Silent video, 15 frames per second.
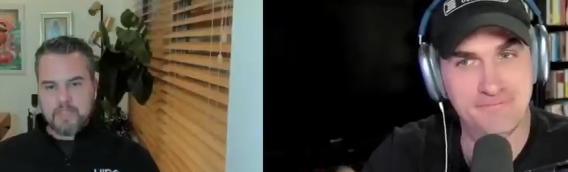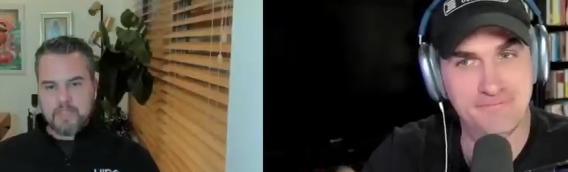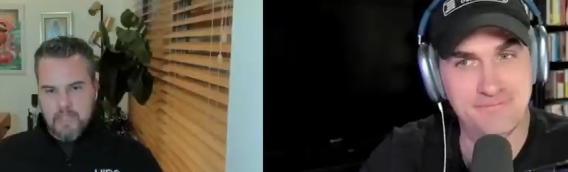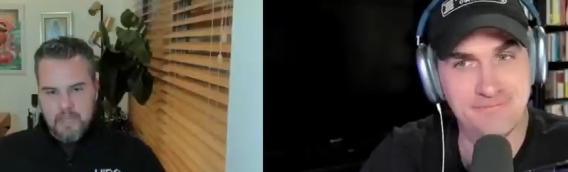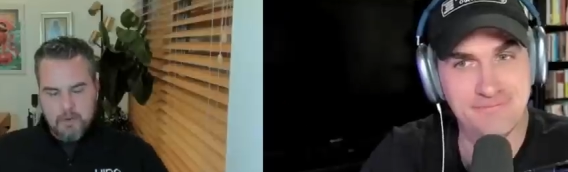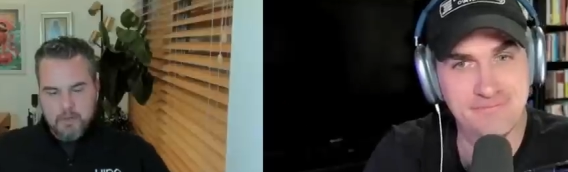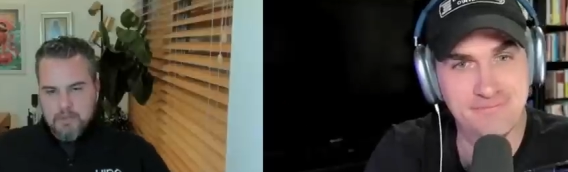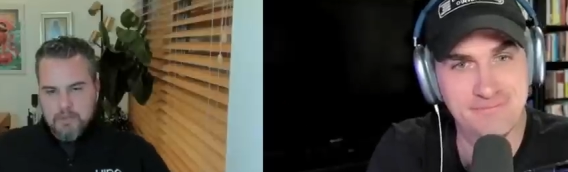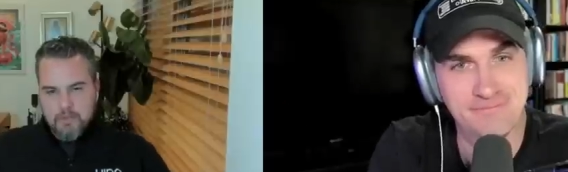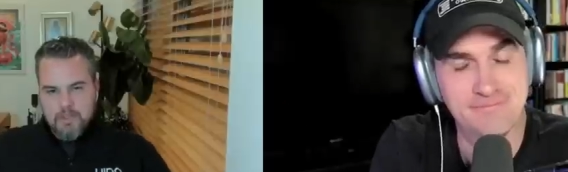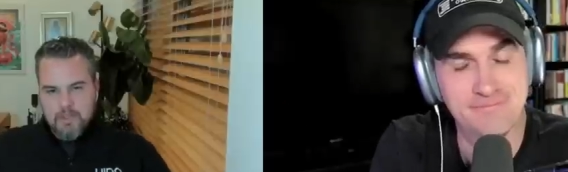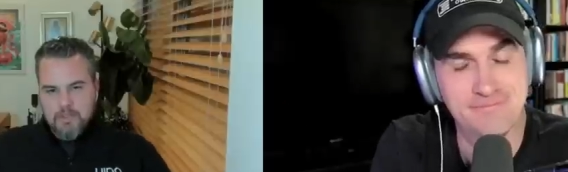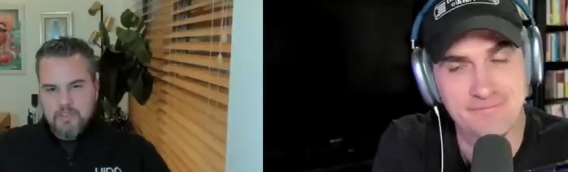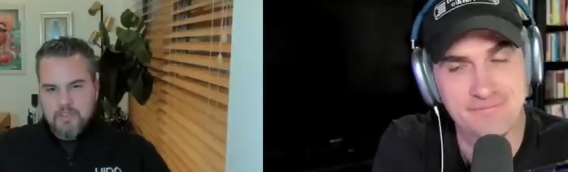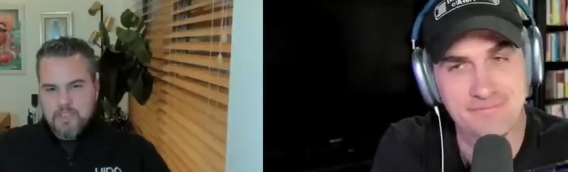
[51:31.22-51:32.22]
Speaker 1: Yeah, with
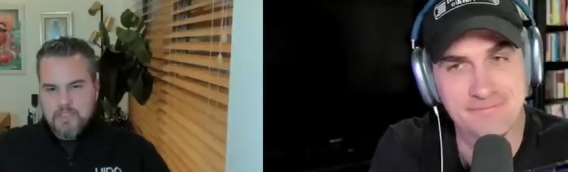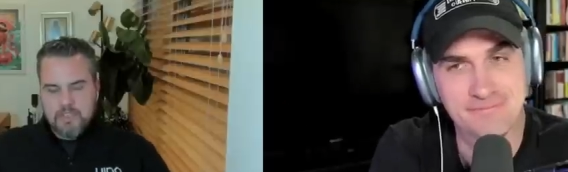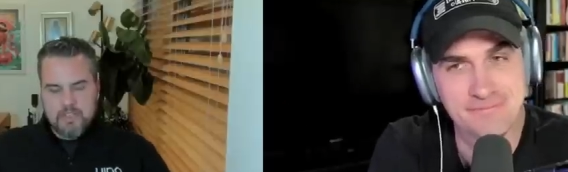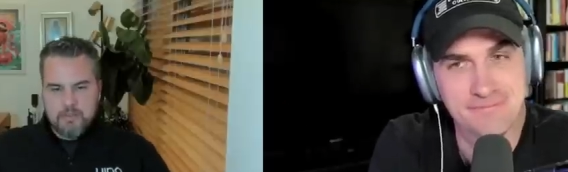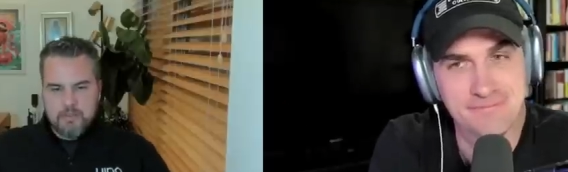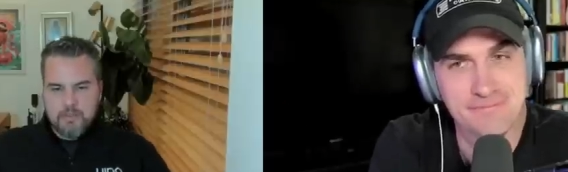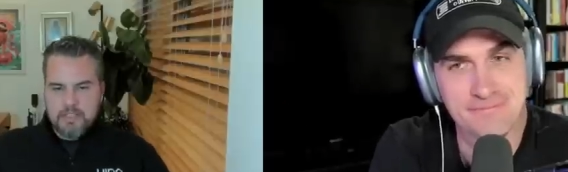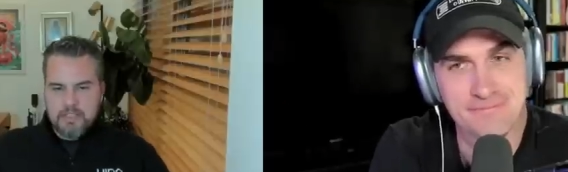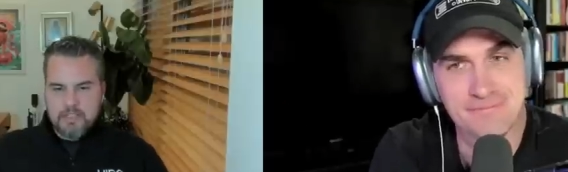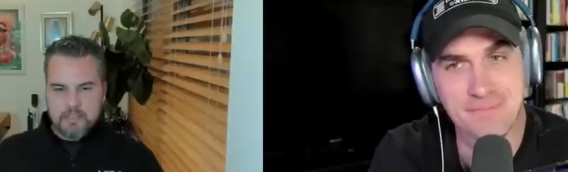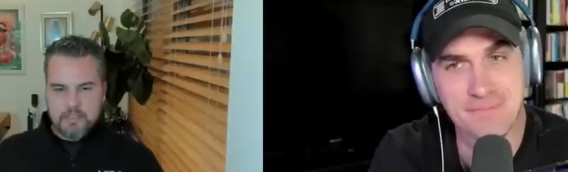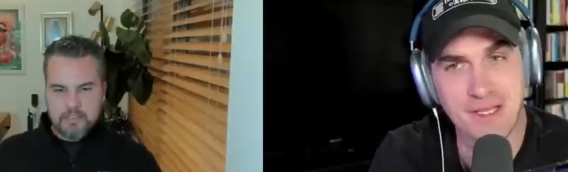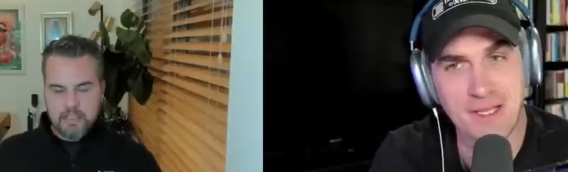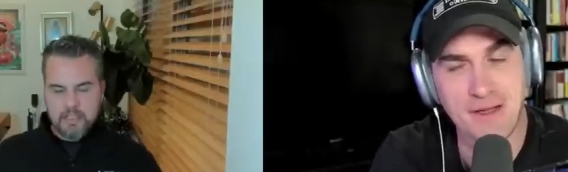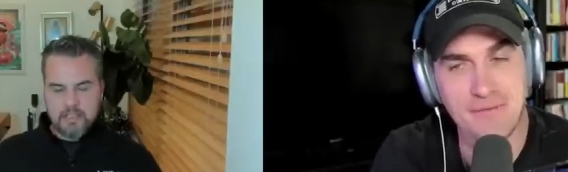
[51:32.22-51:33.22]
with fees that are
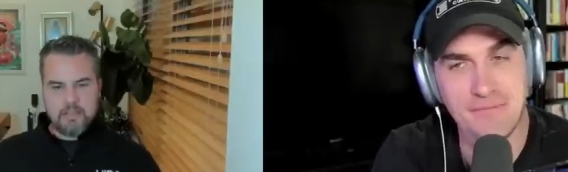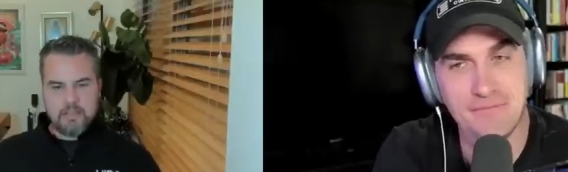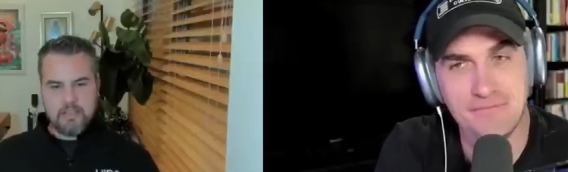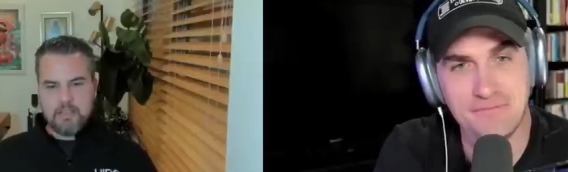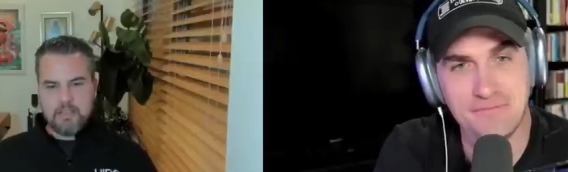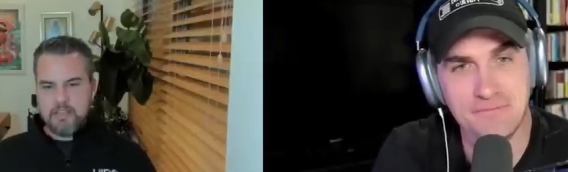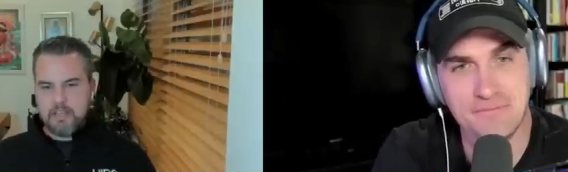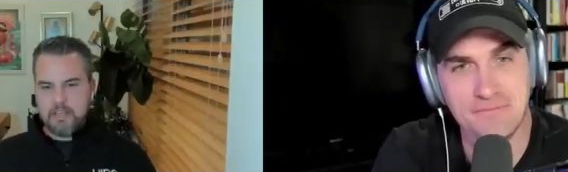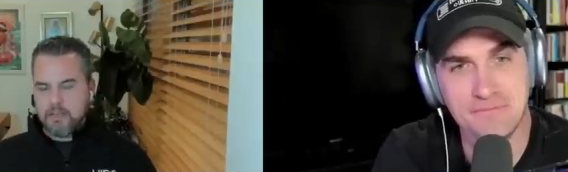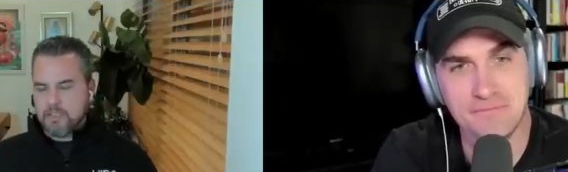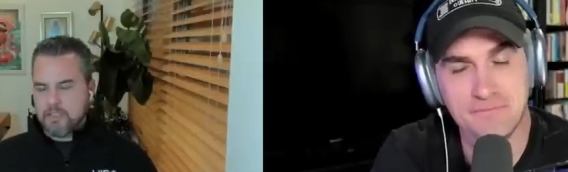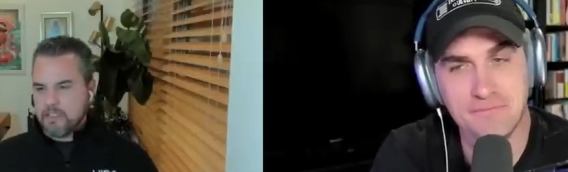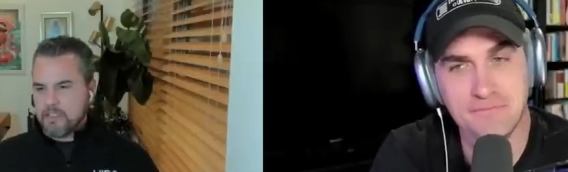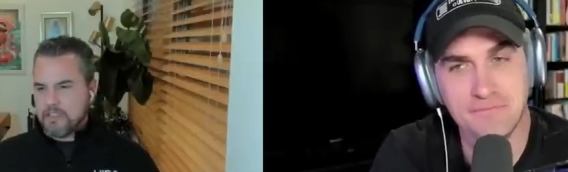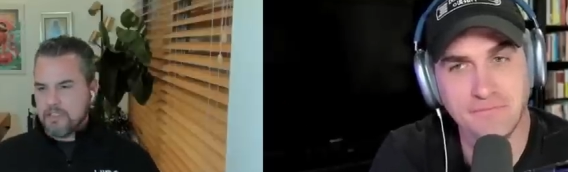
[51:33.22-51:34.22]
basically nothing, you know, at
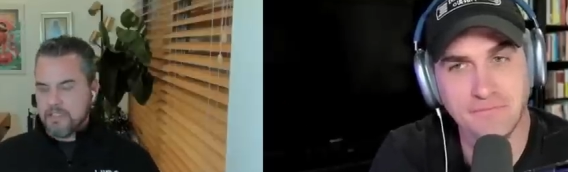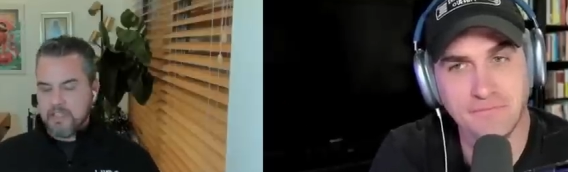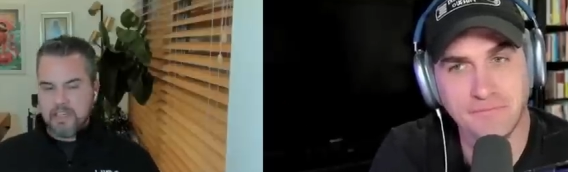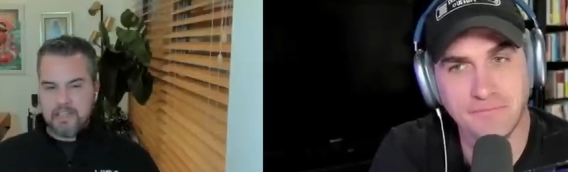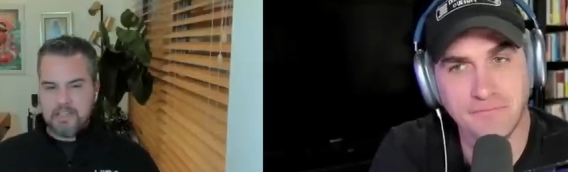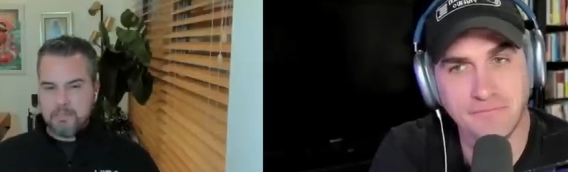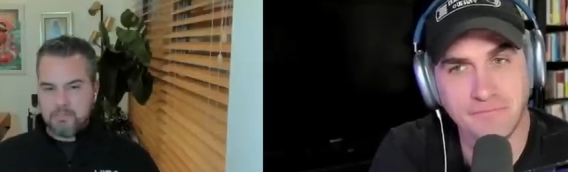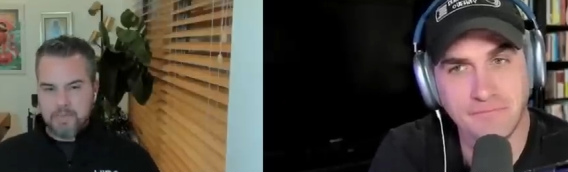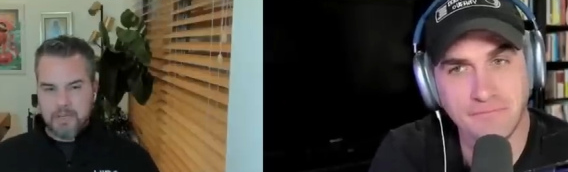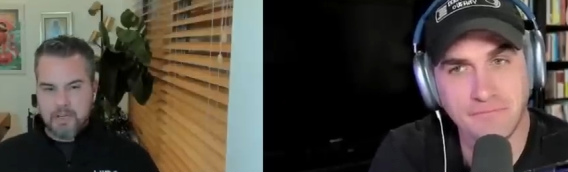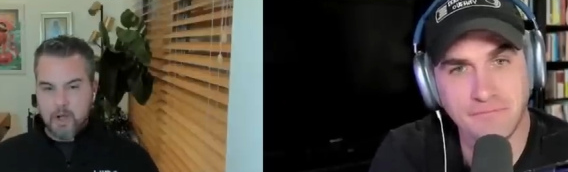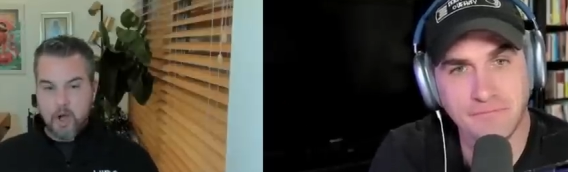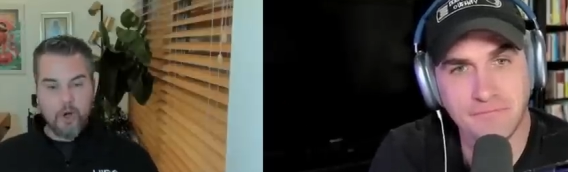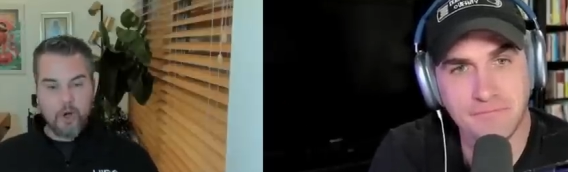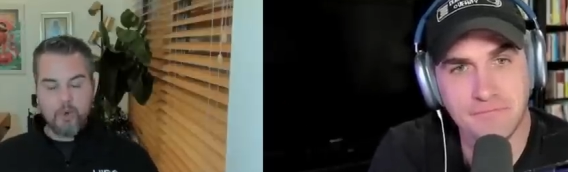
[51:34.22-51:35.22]
least today, but
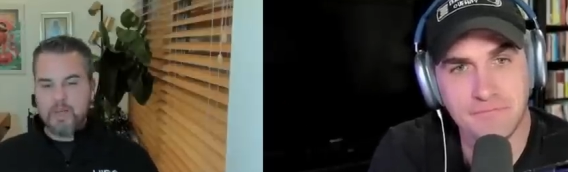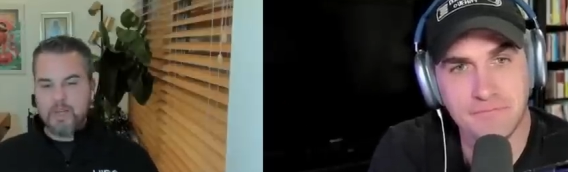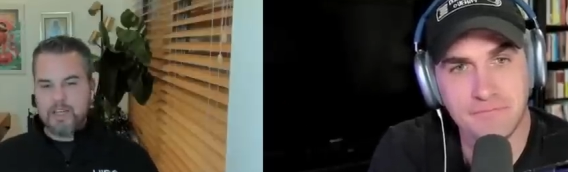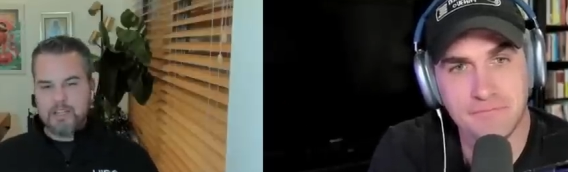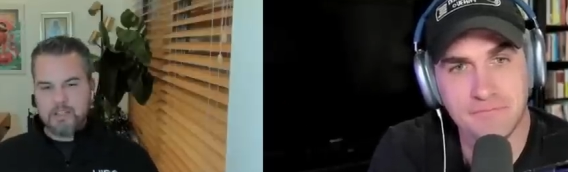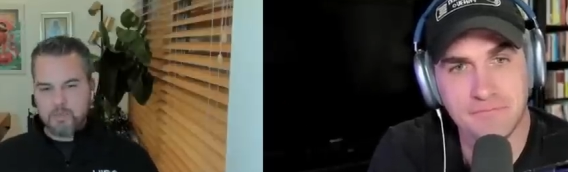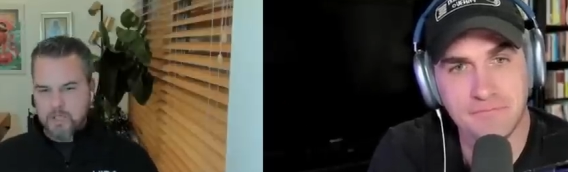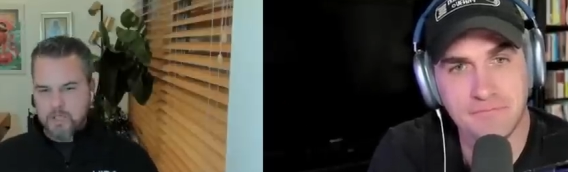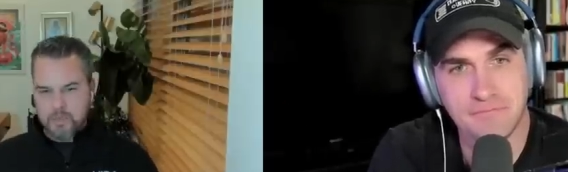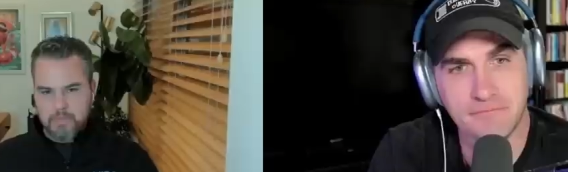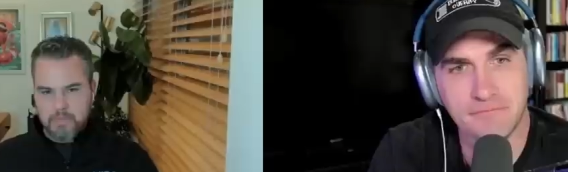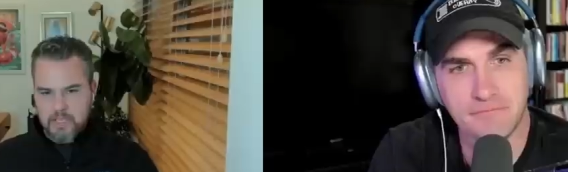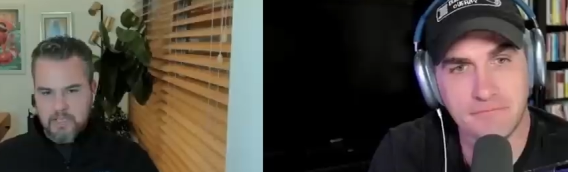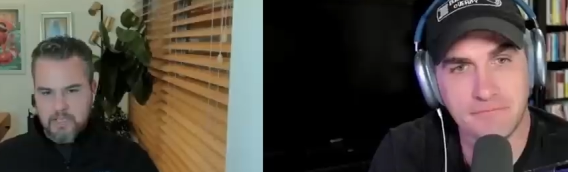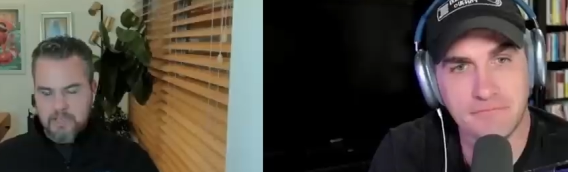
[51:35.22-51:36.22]
always will be.